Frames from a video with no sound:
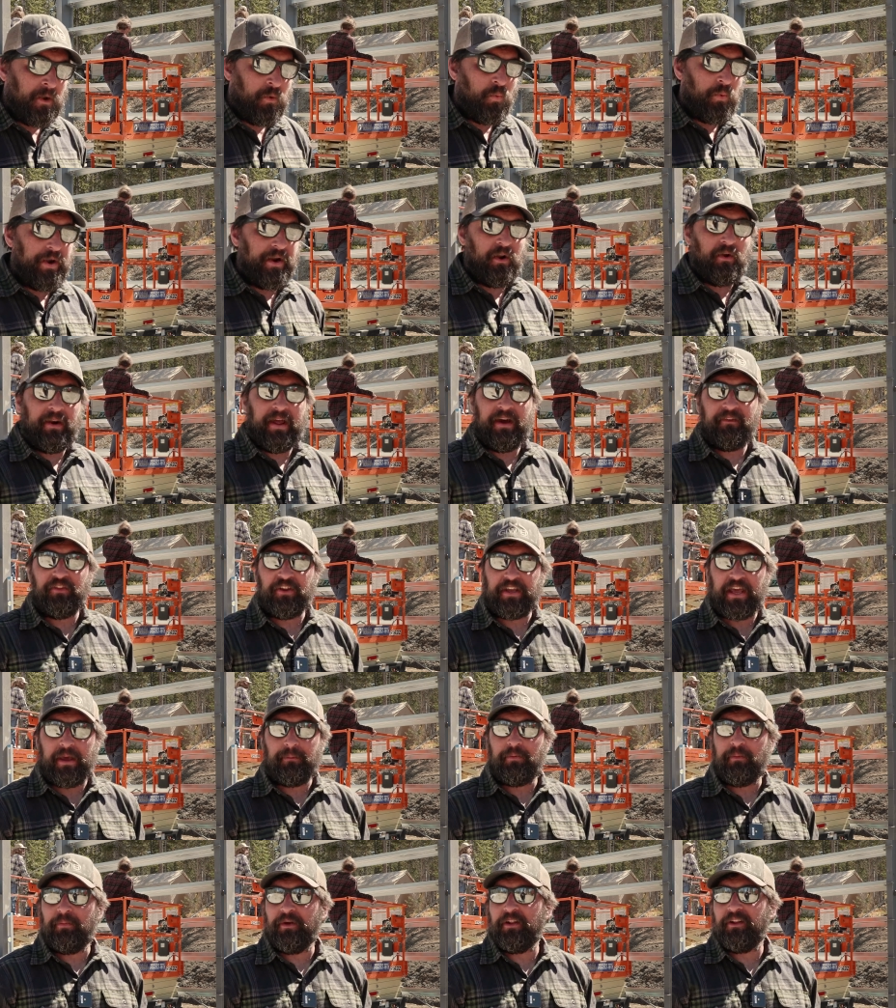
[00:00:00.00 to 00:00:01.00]
We don't have the
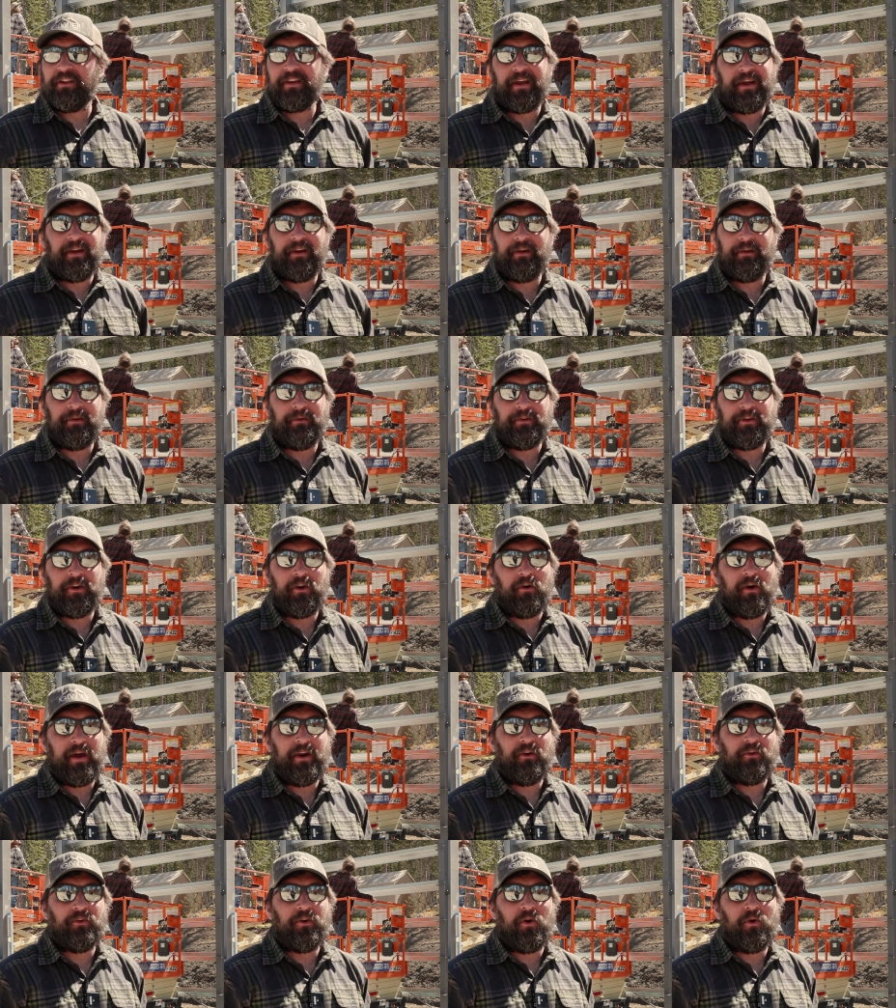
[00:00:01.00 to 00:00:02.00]
capability, you know,
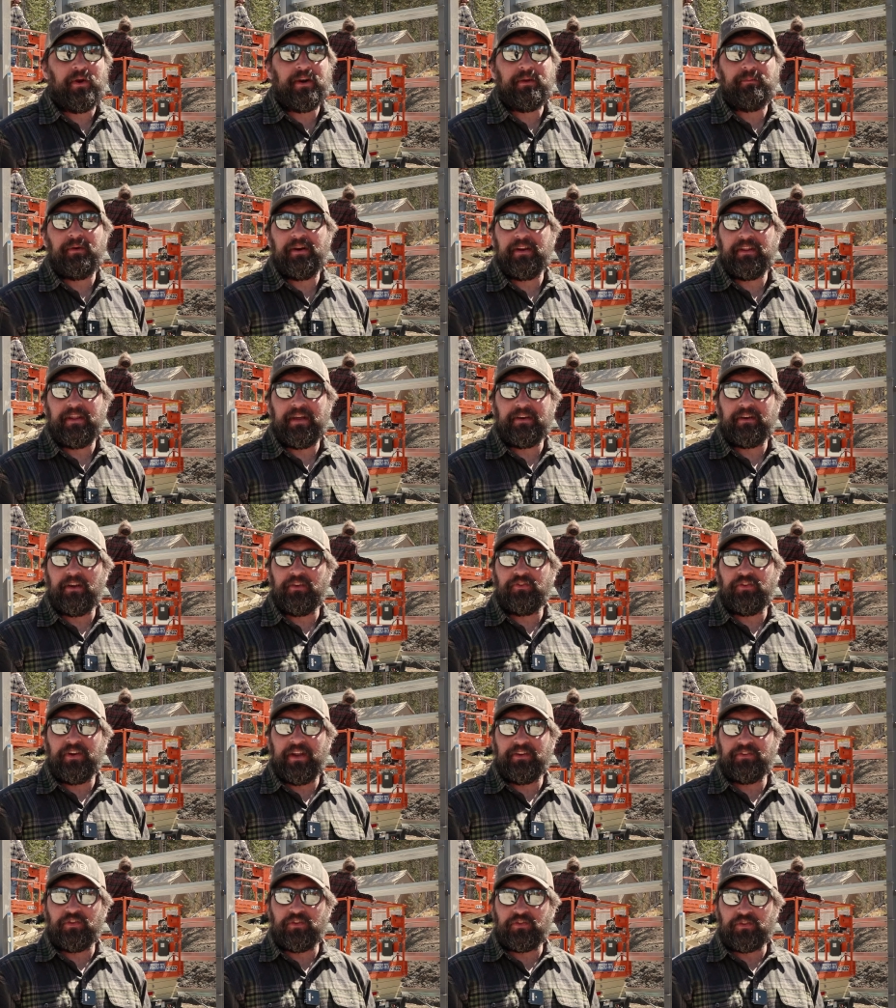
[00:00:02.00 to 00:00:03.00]
I don't know anybody that does
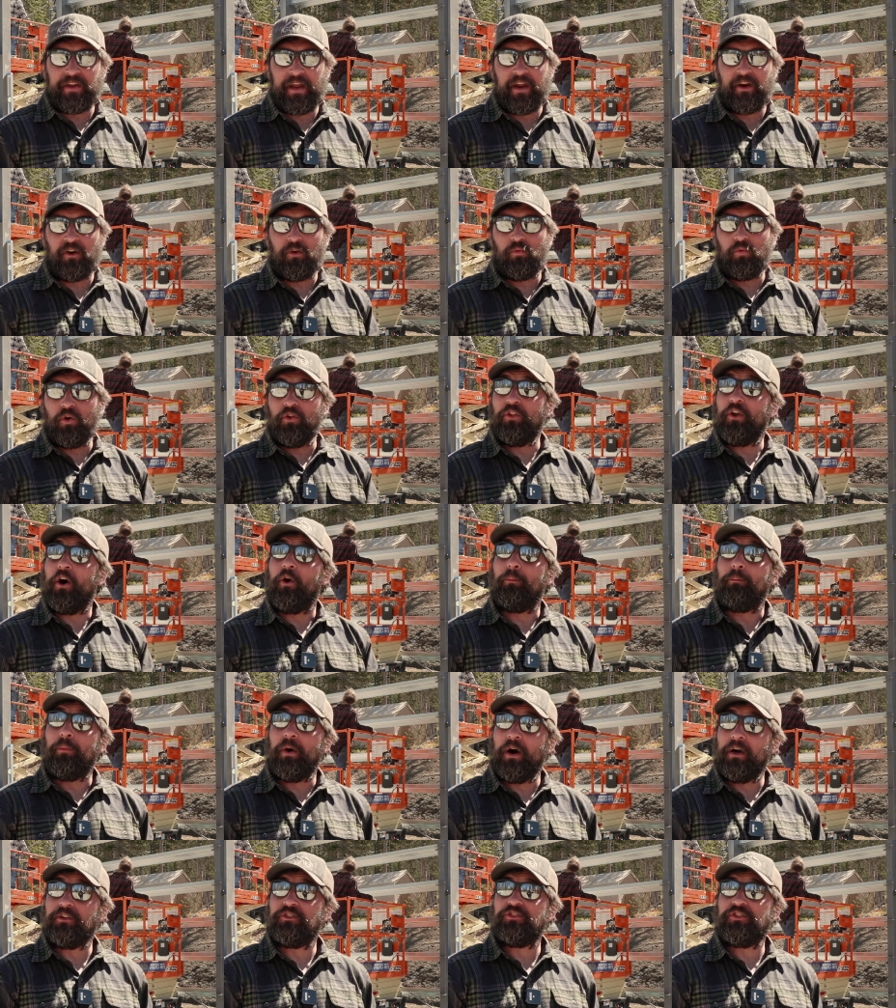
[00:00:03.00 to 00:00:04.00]
it as a standard rule. They'll
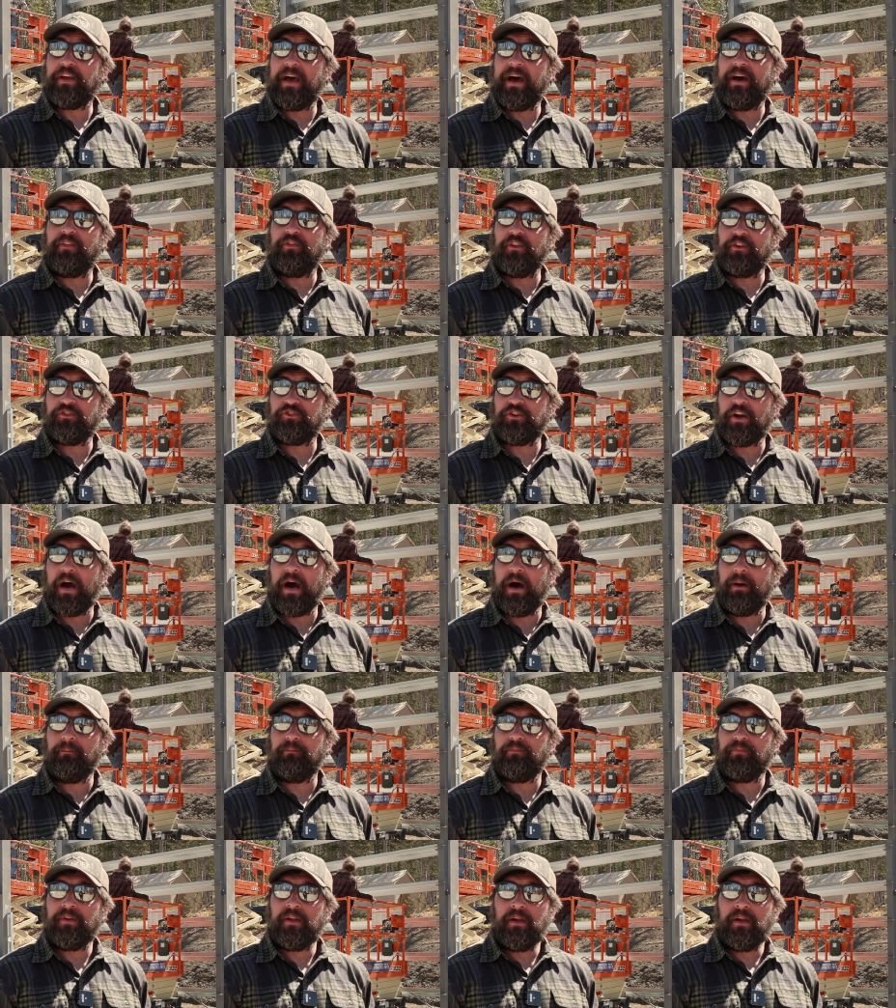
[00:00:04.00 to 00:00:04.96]
punch that in the shop.